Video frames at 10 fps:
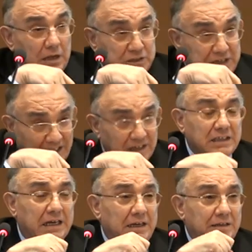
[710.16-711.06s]

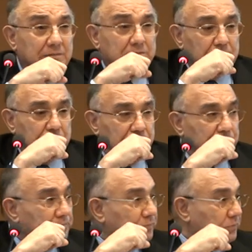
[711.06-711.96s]
Secondly,
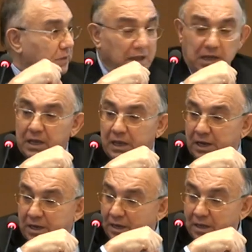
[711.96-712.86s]

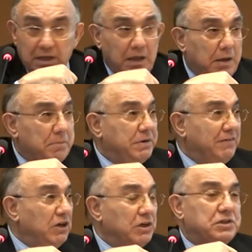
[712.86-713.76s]
in
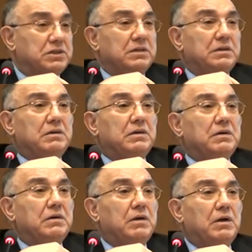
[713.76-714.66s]
previous
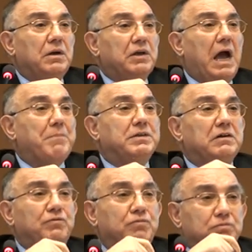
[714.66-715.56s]
capital
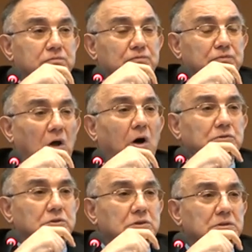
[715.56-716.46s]

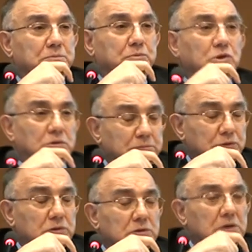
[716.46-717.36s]
flows, booms,
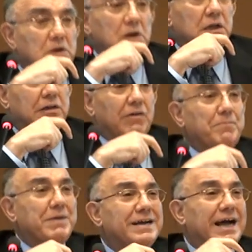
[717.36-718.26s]

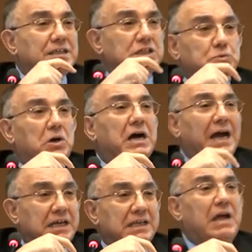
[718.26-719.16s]
developing countries were
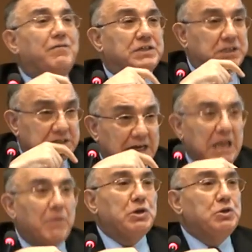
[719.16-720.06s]
running deficits and
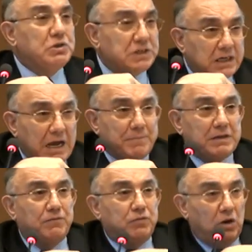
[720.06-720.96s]
they were using
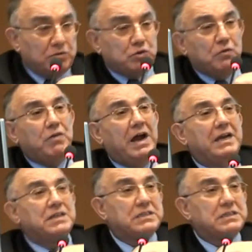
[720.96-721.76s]
capital flows to finance